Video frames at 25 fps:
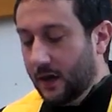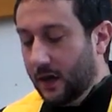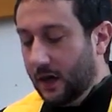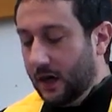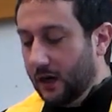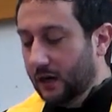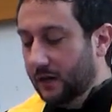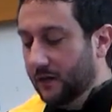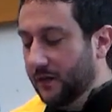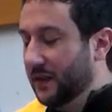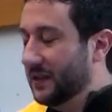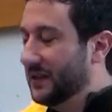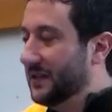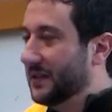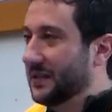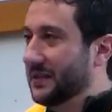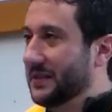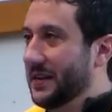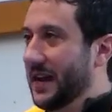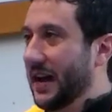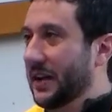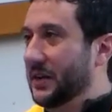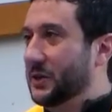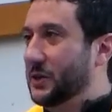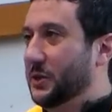All of this is
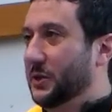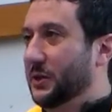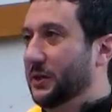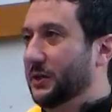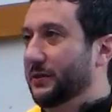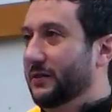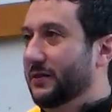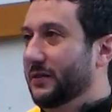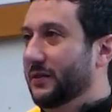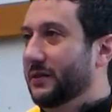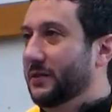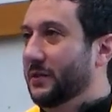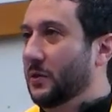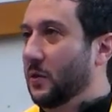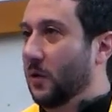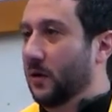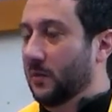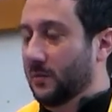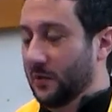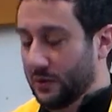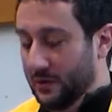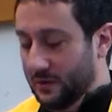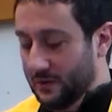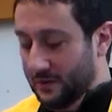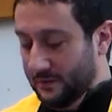natural and
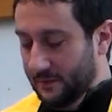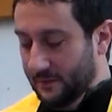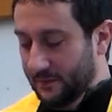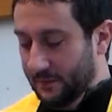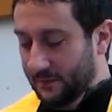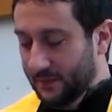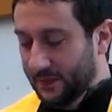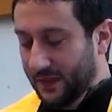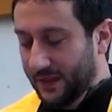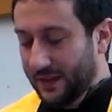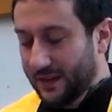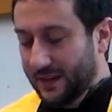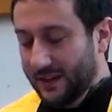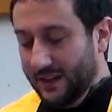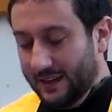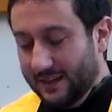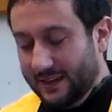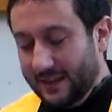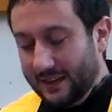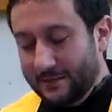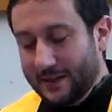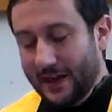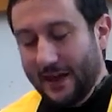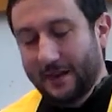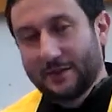normal.
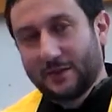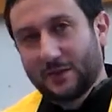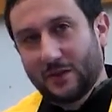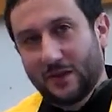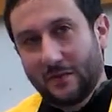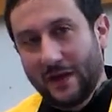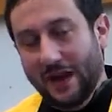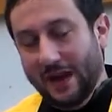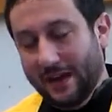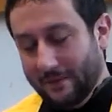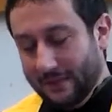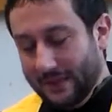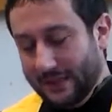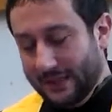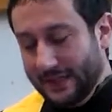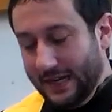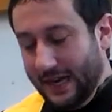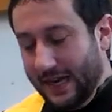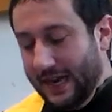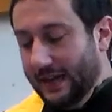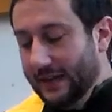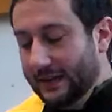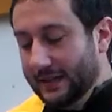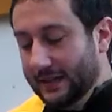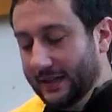Sometimes we make
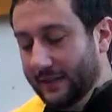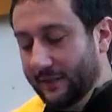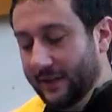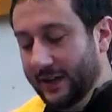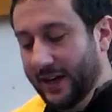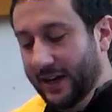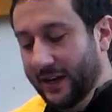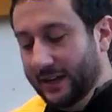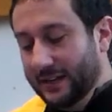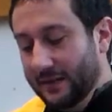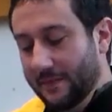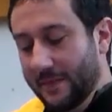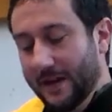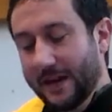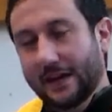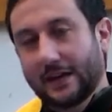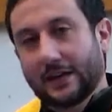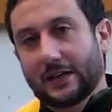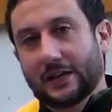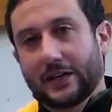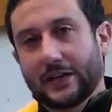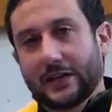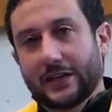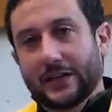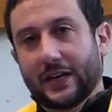mistakes and we need to make
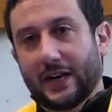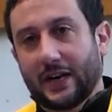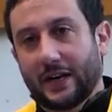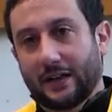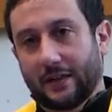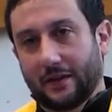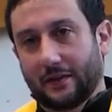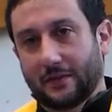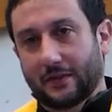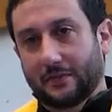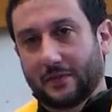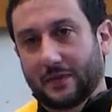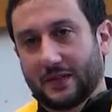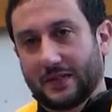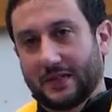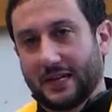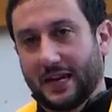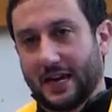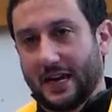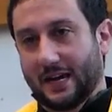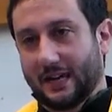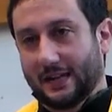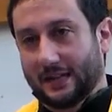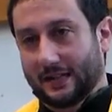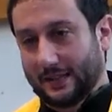good on those
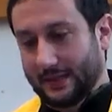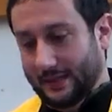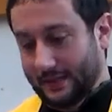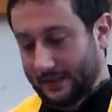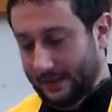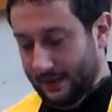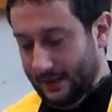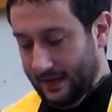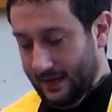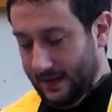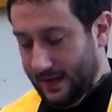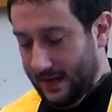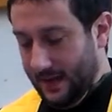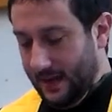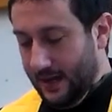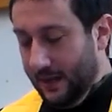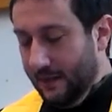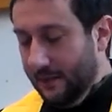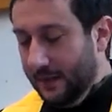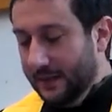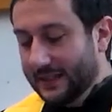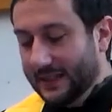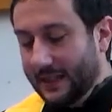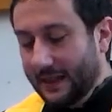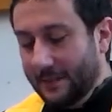mistakes.
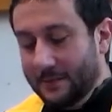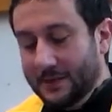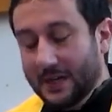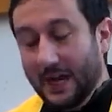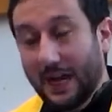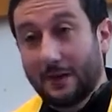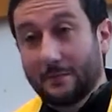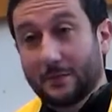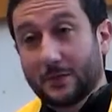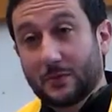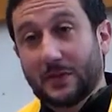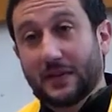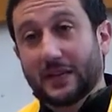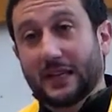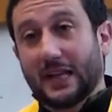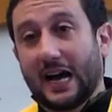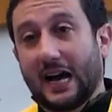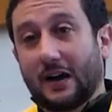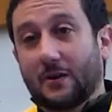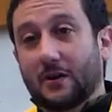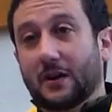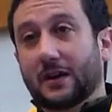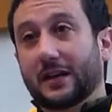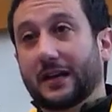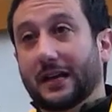But sometimes we
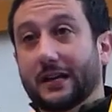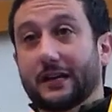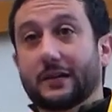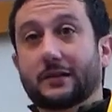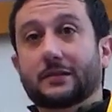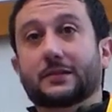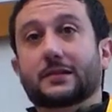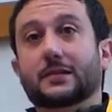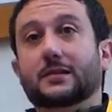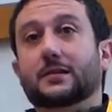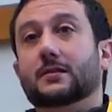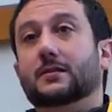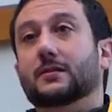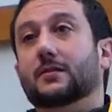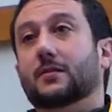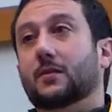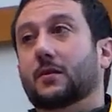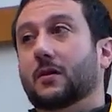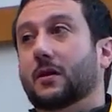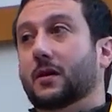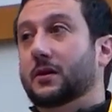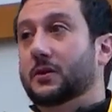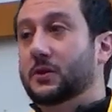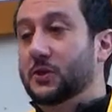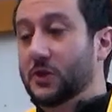allow our guilt
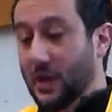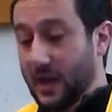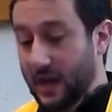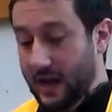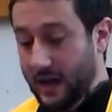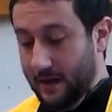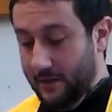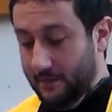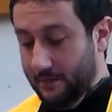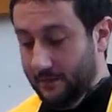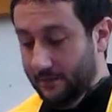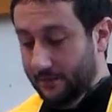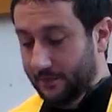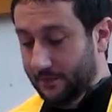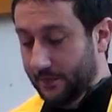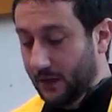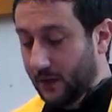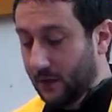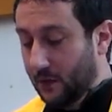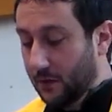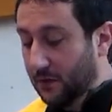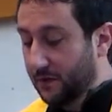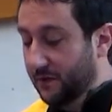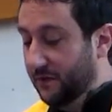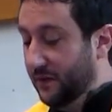or our
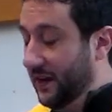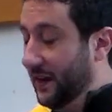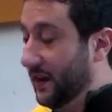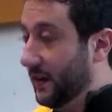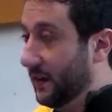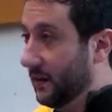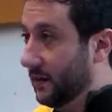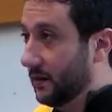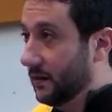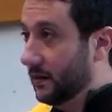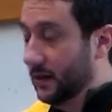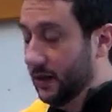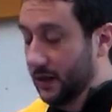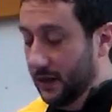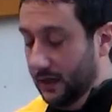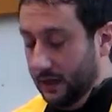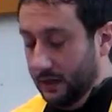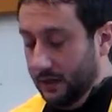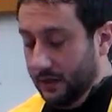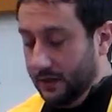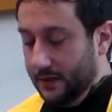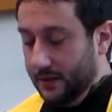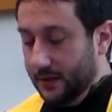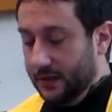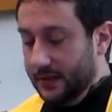shame or fear
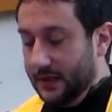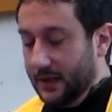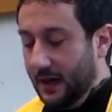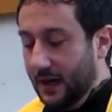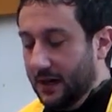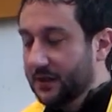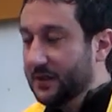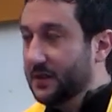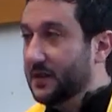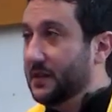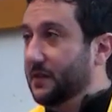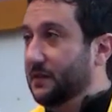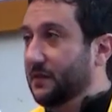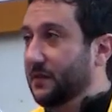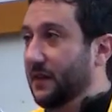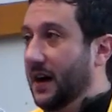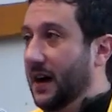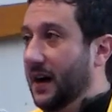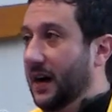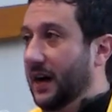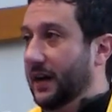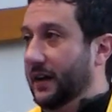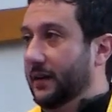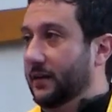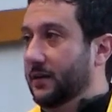to start to
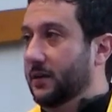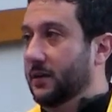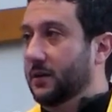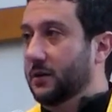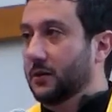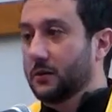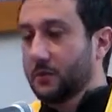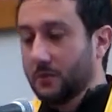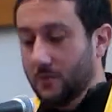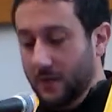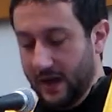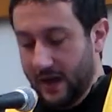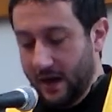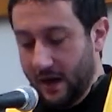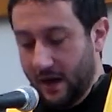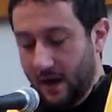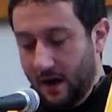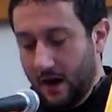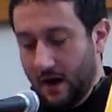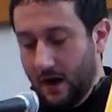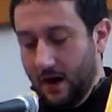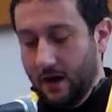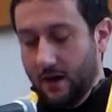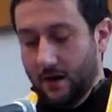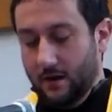define who we
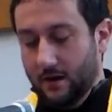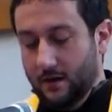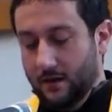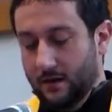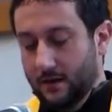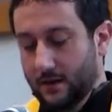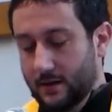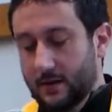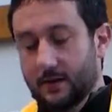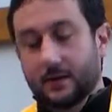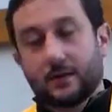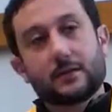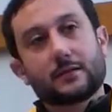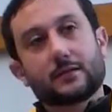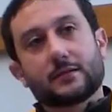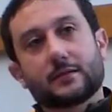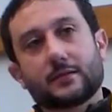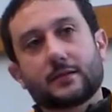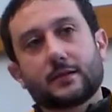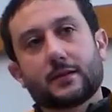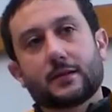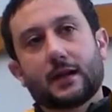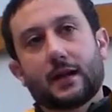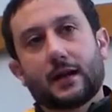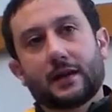are
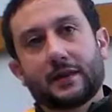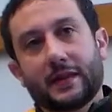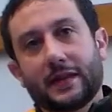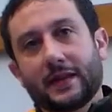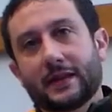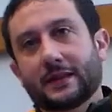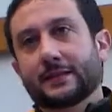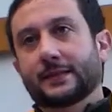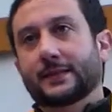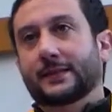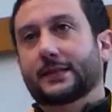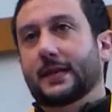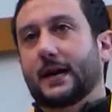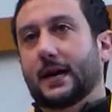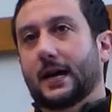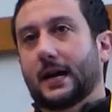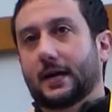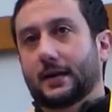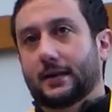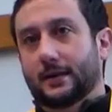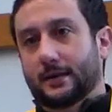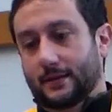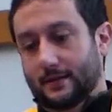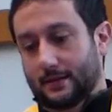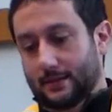on the
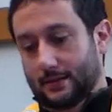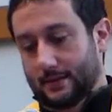inside